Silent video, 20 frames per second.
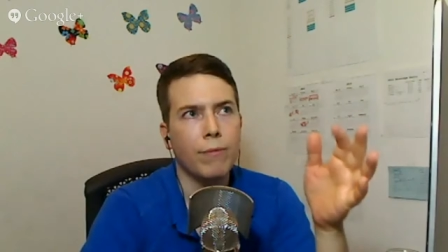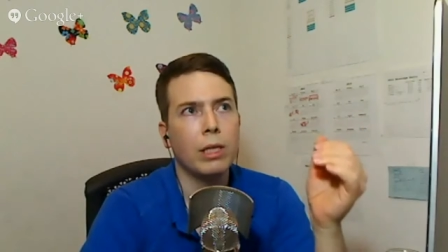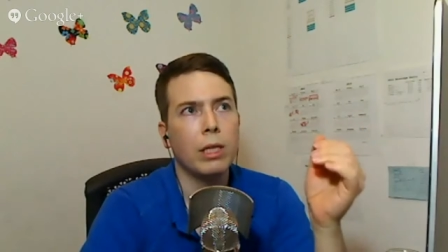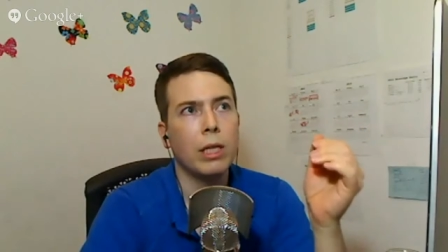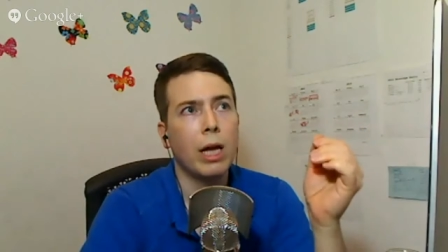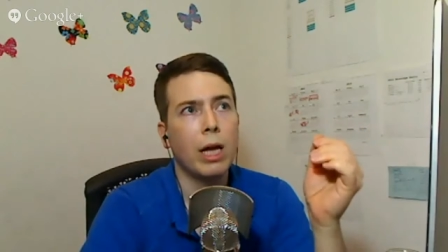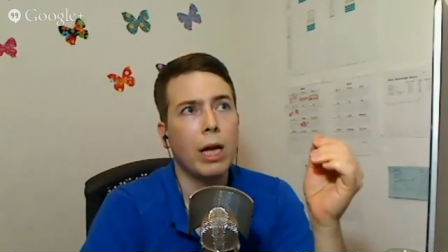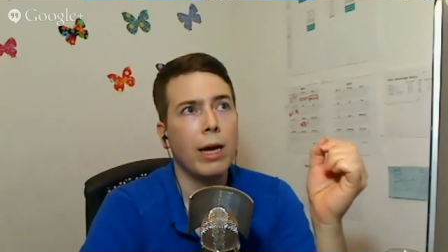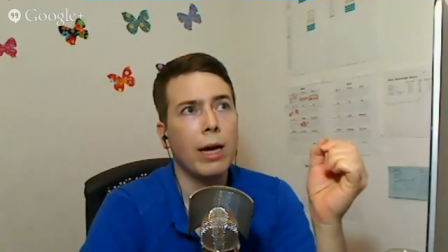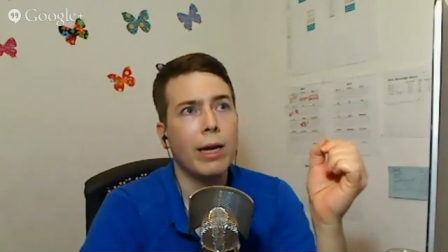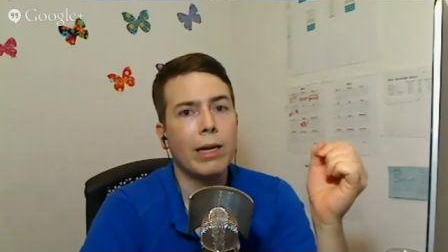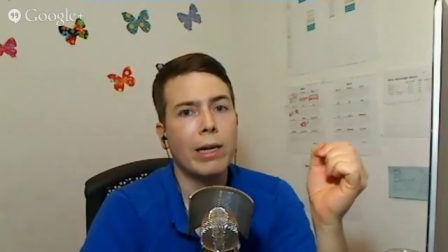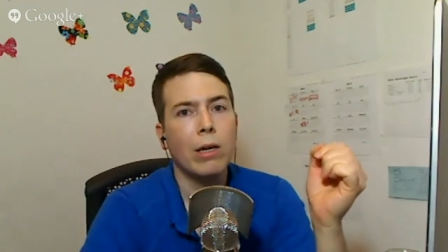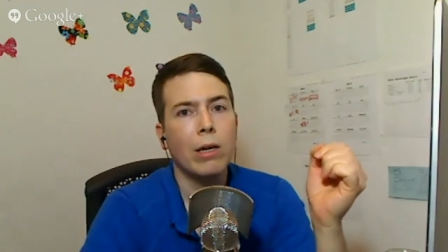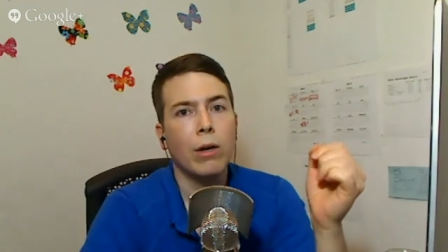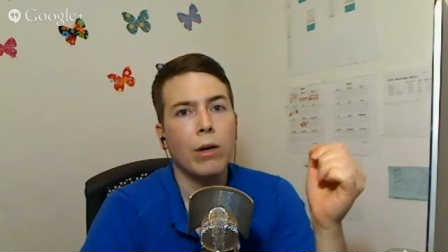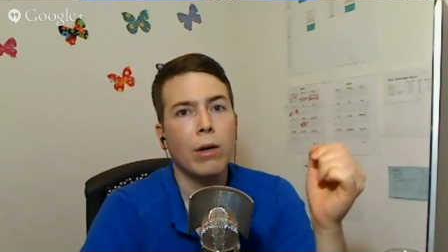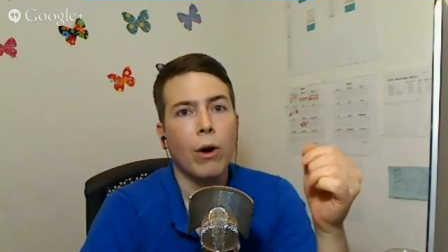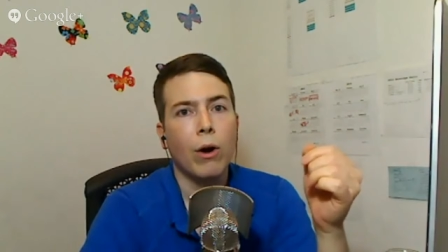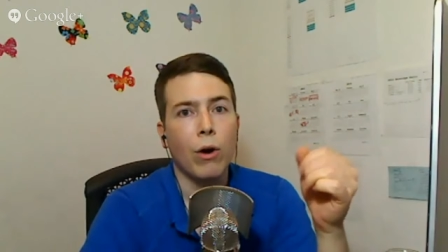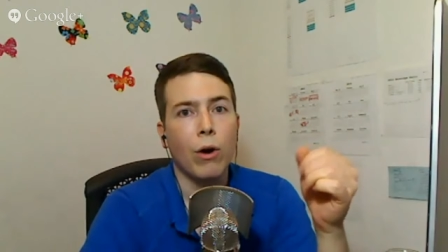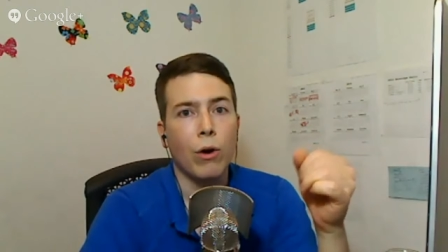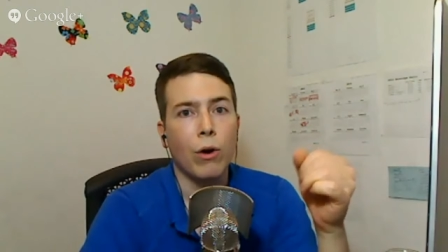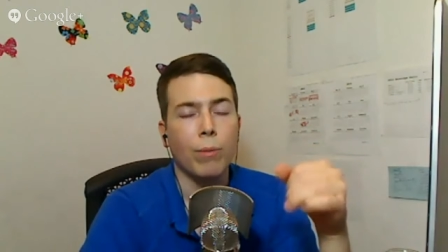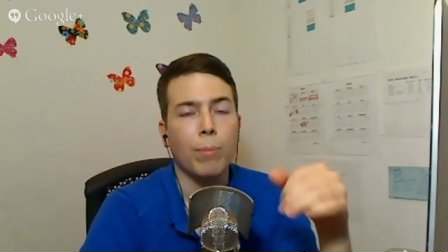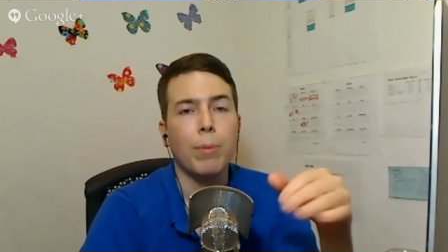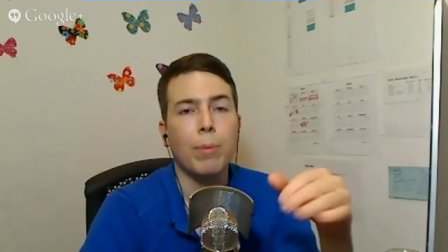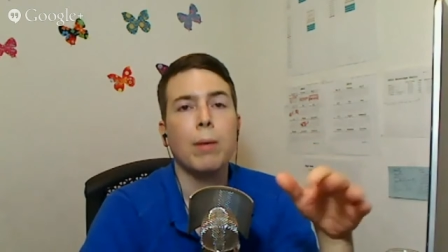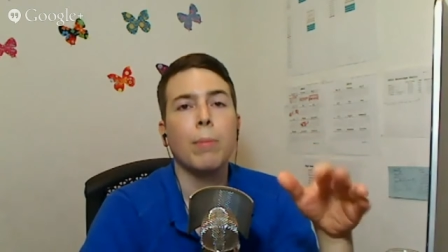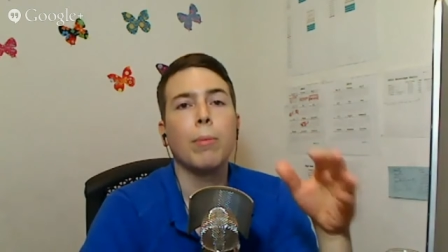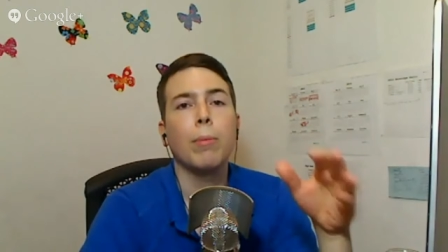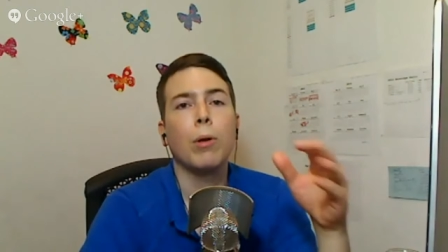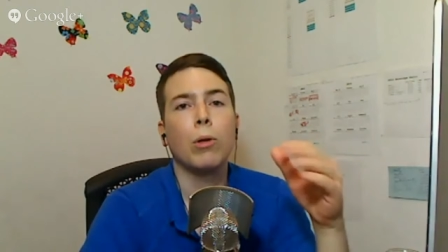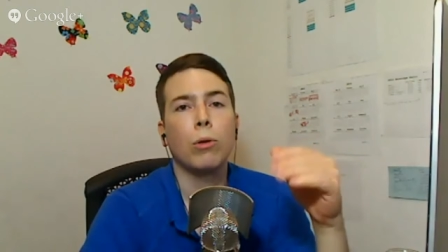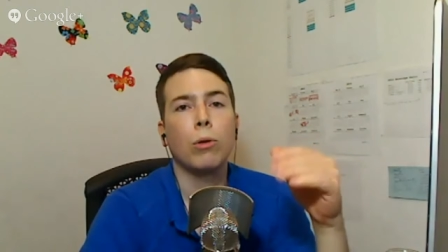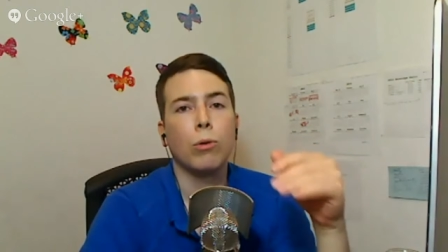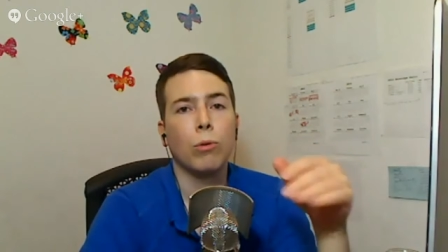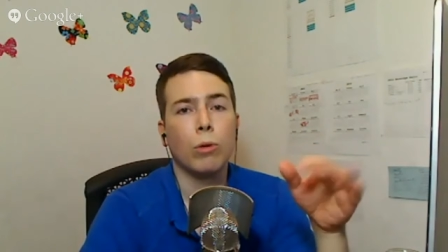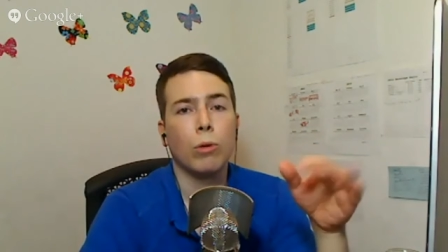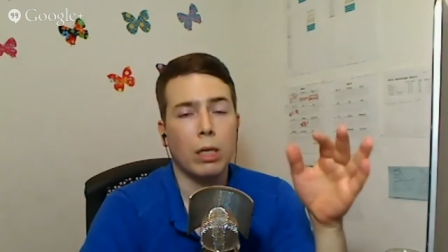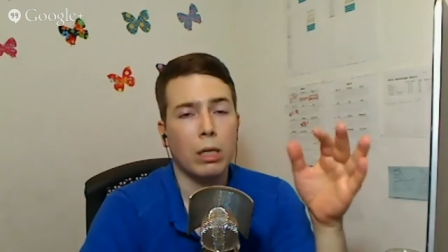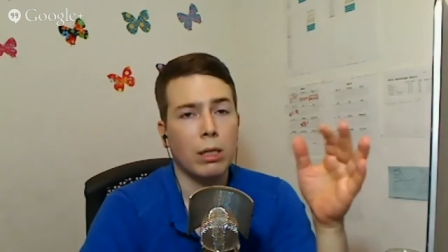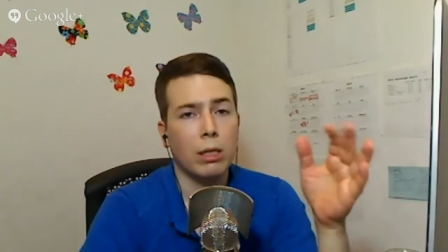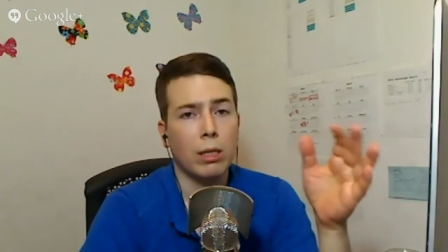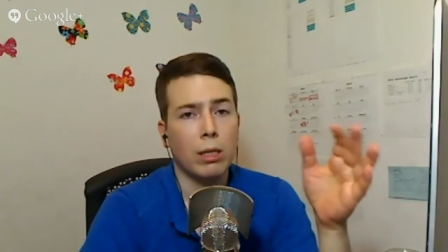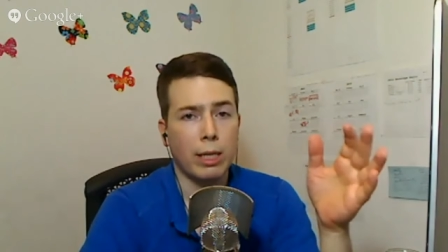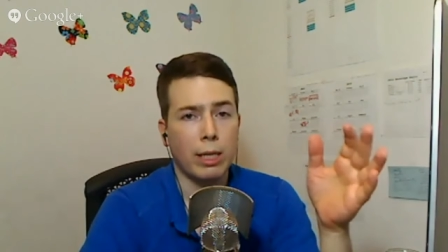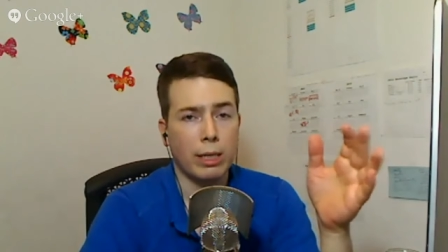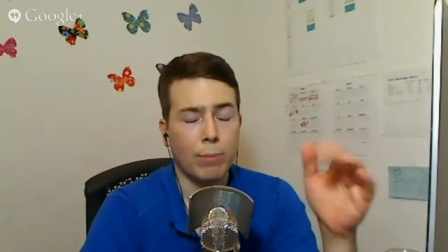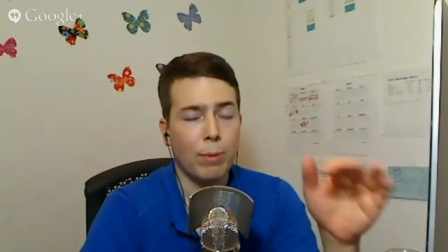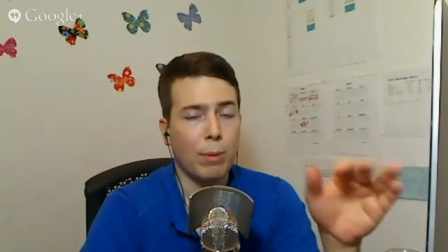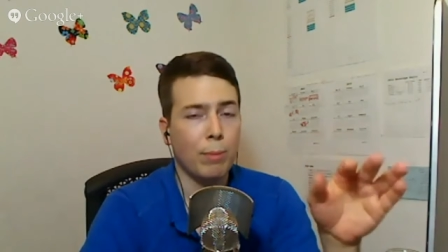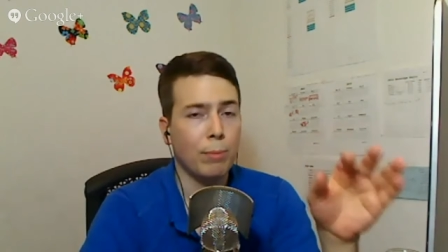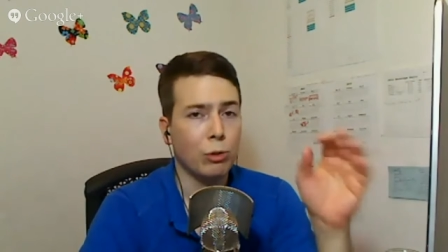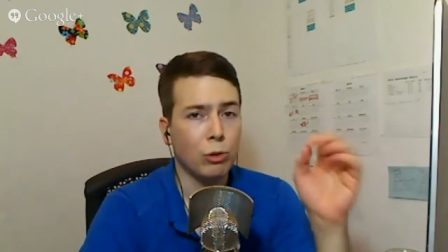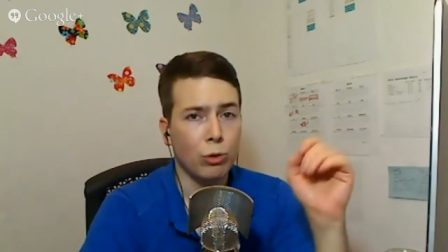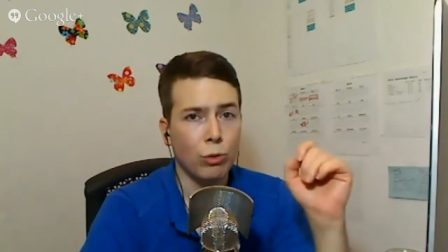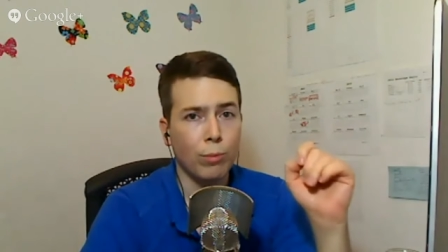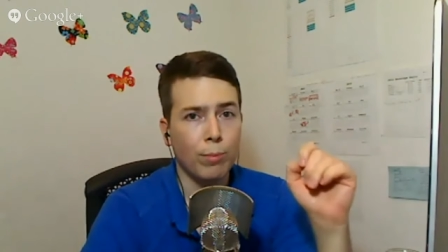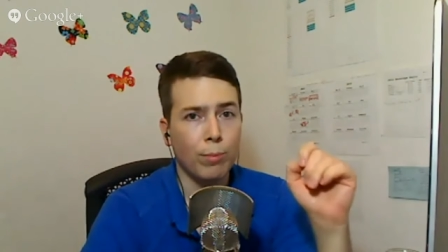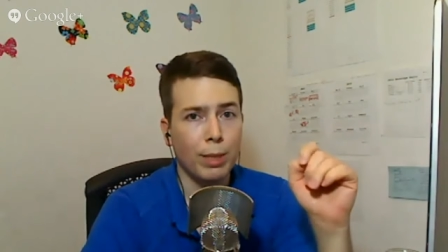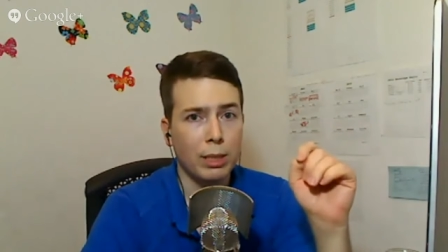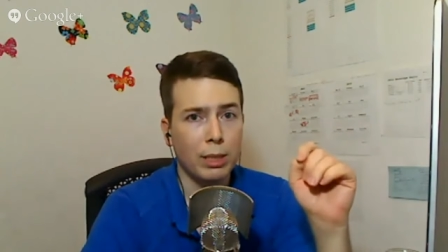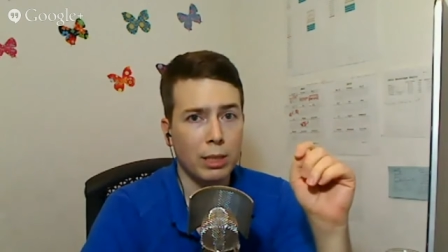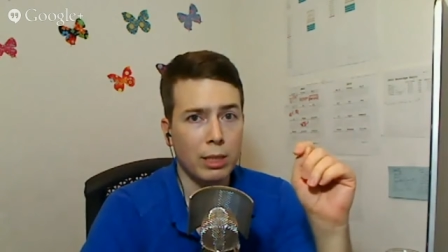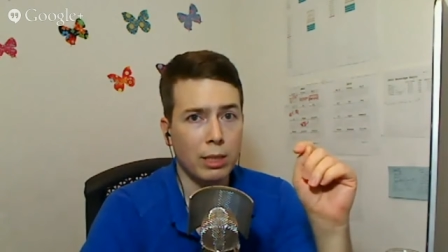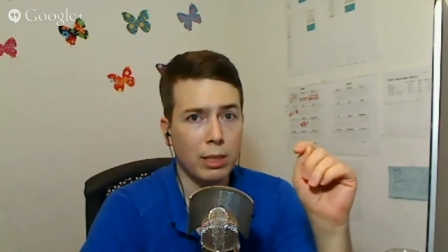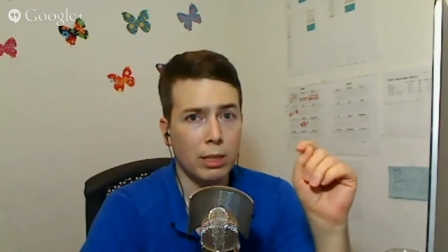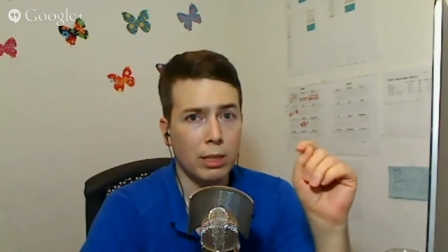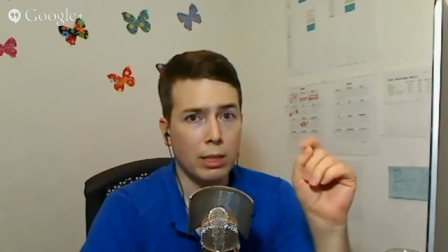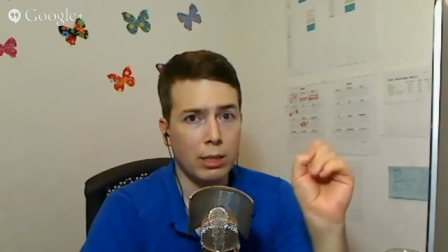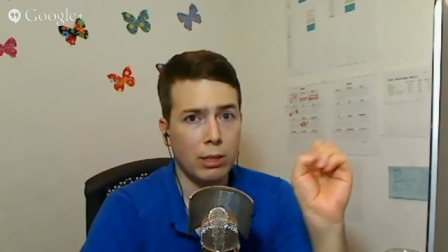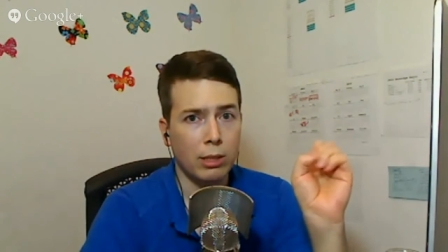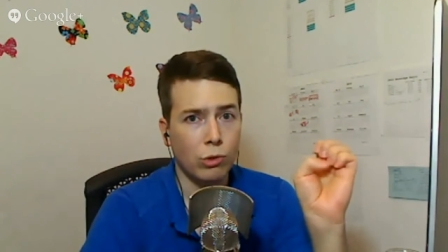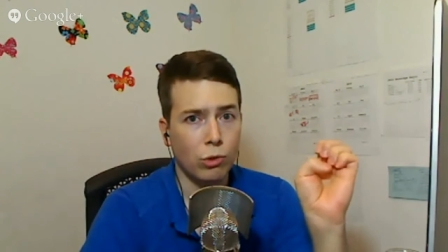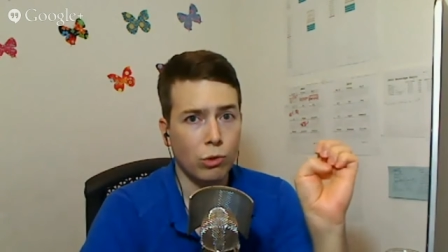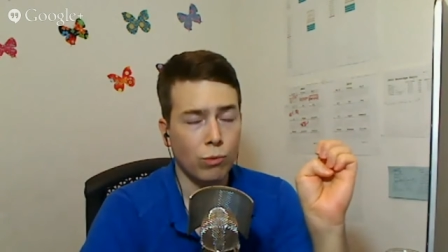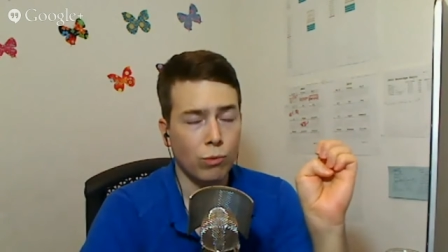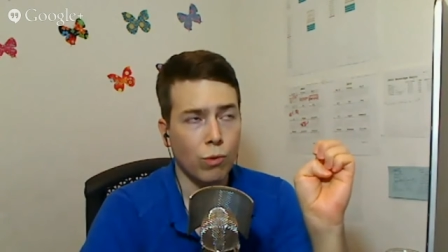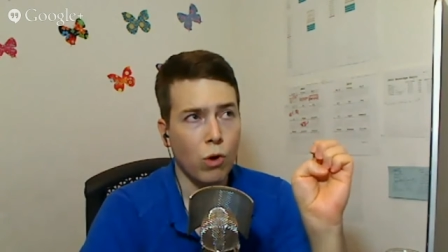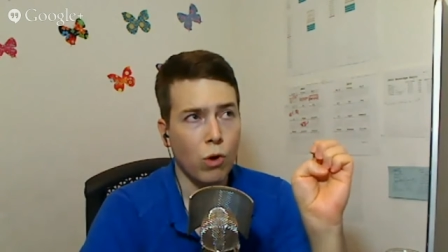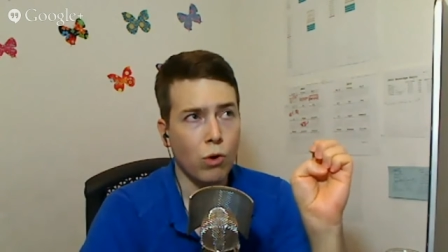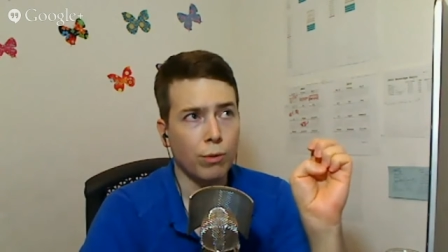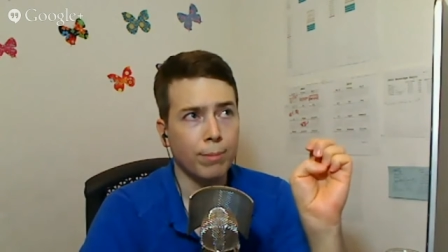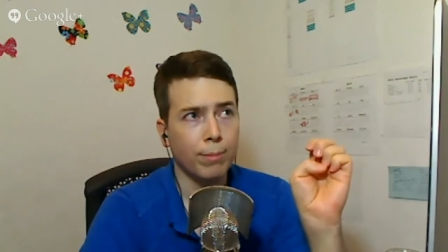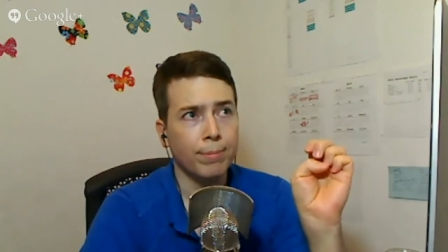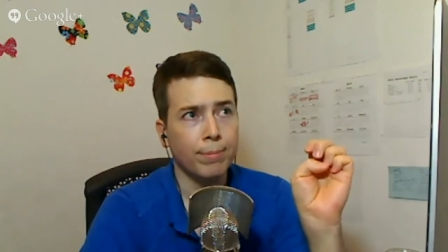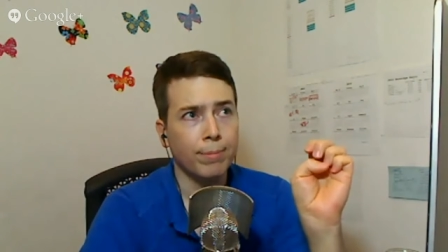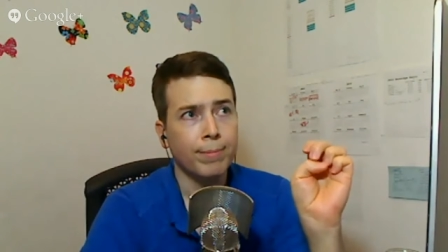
line are the people who are doing business at Silk Road.